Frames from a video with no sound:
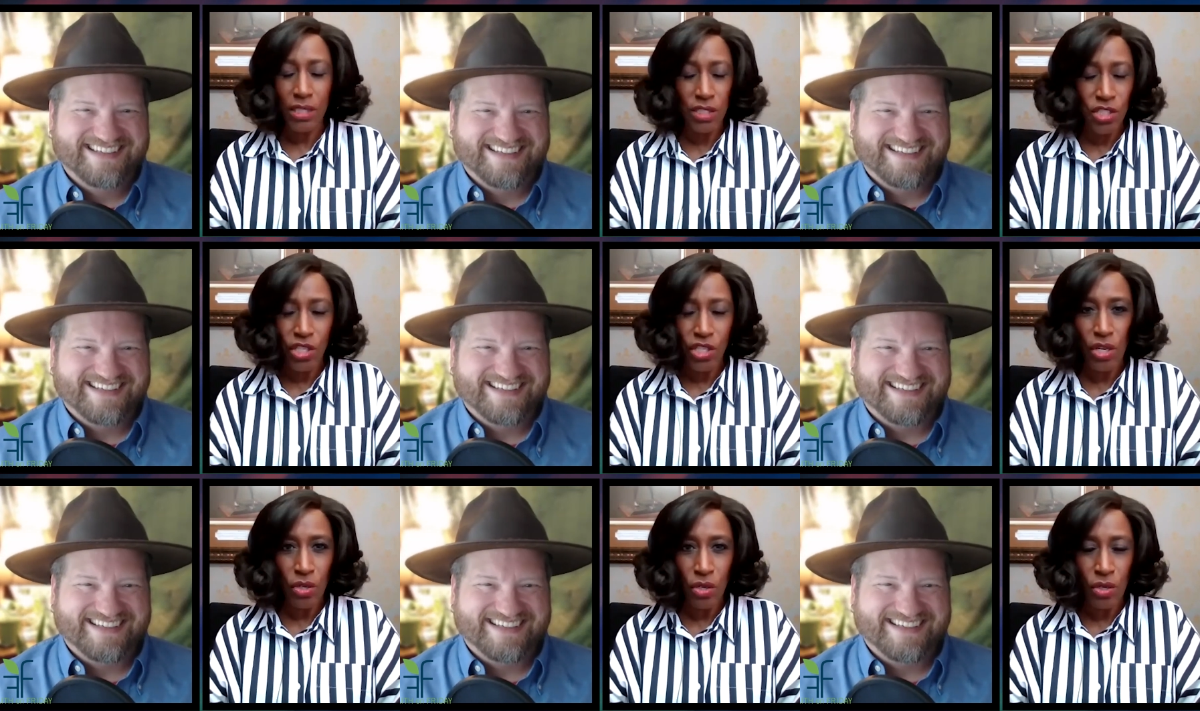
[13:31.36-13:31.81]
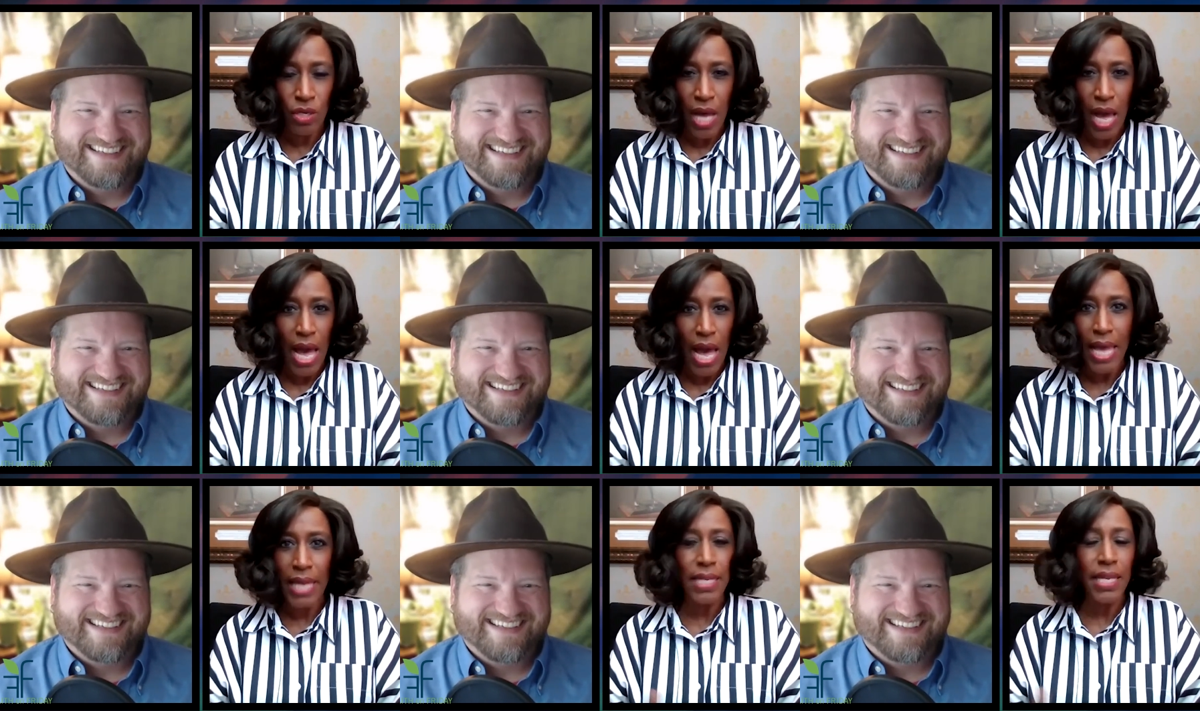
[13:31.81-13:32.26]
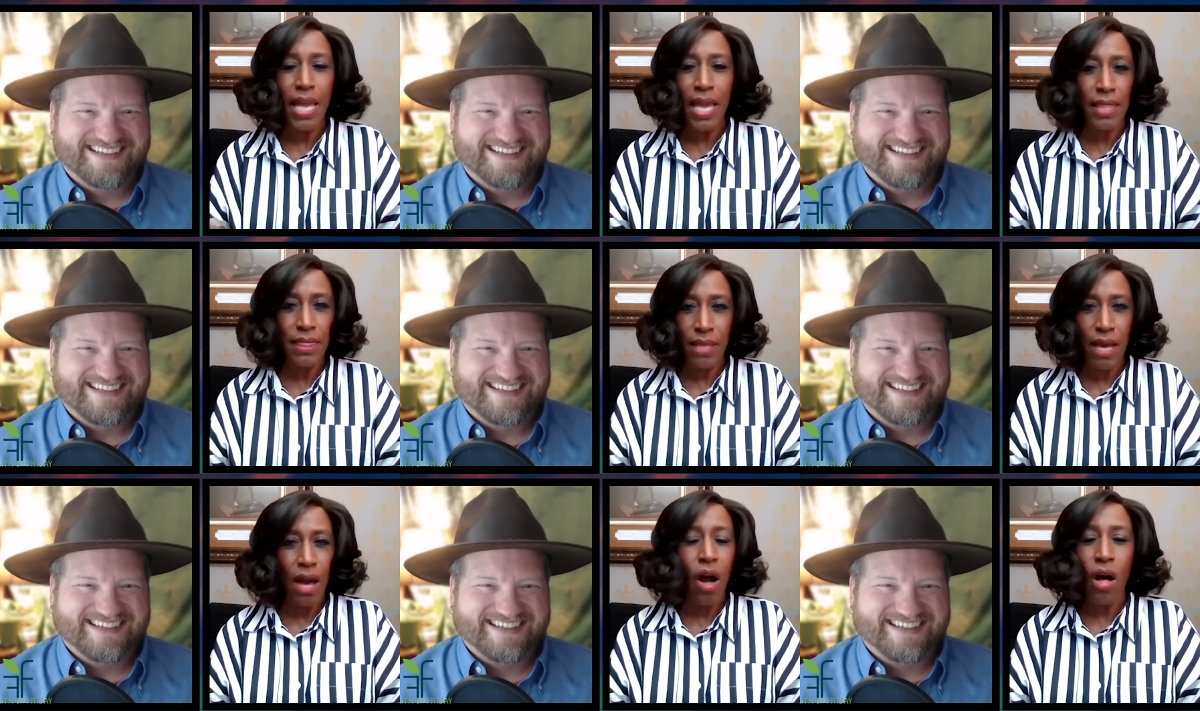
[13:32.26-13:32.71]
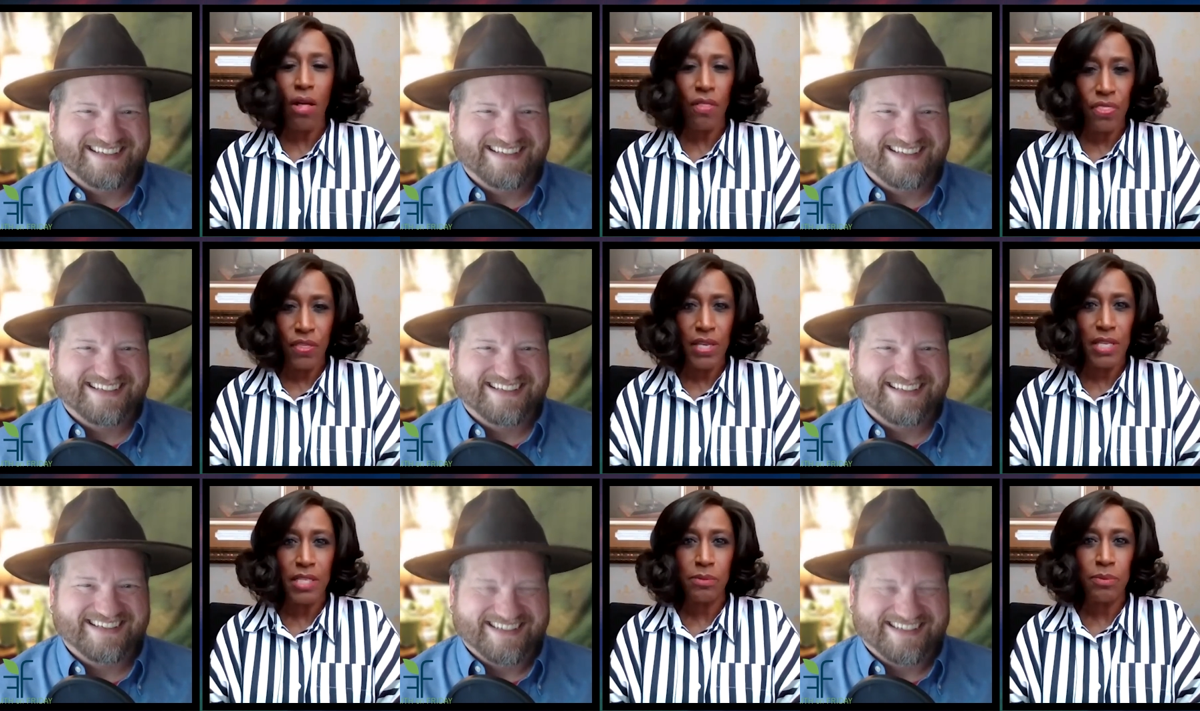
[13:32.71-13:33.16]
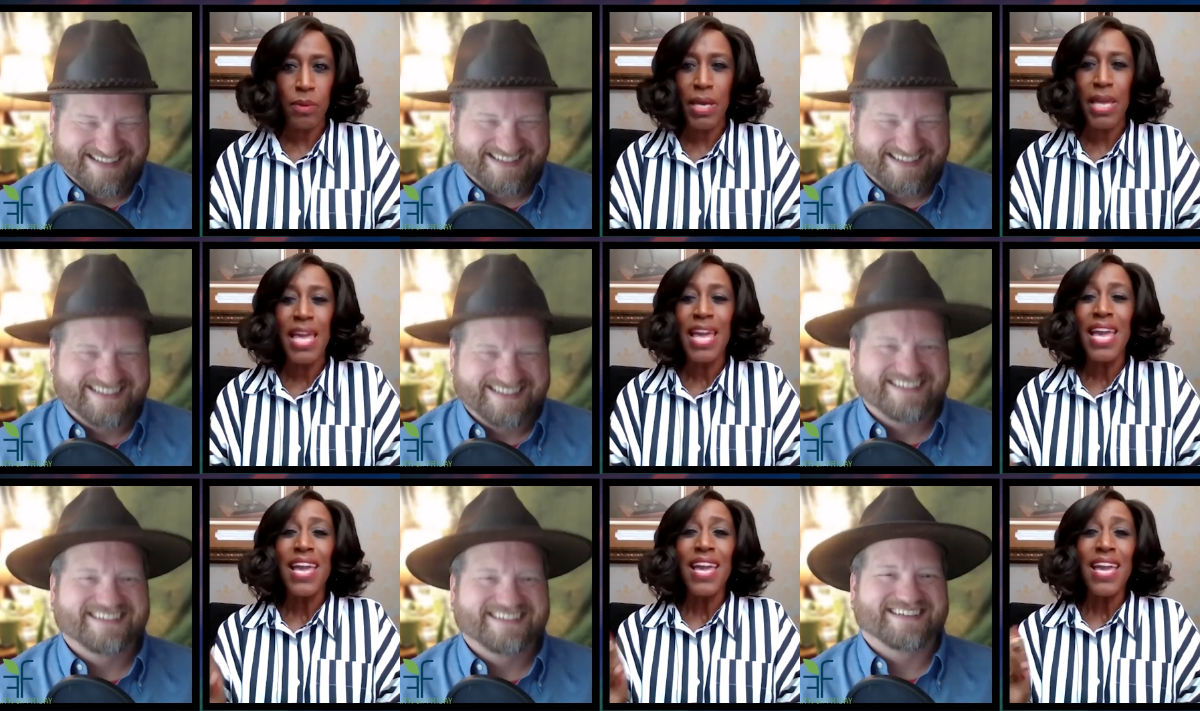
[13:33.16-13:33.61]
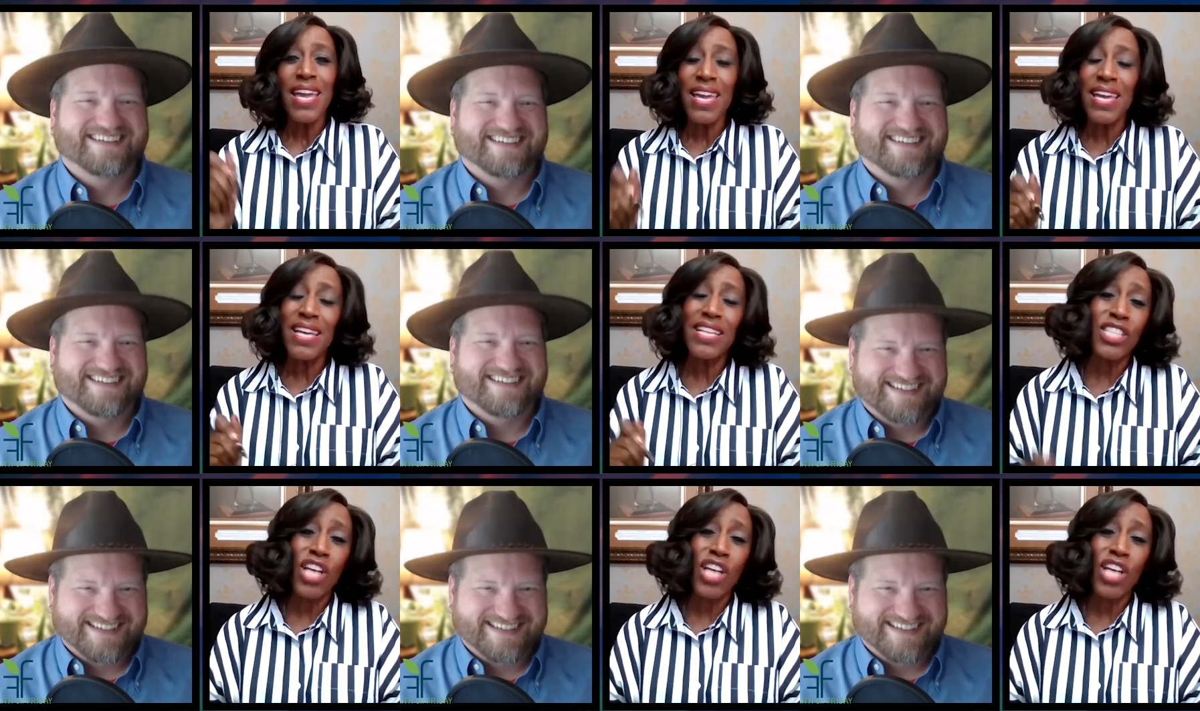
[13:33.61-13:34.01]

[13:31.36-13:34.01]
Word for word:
Speaker 1: the jungle guide, and all things, he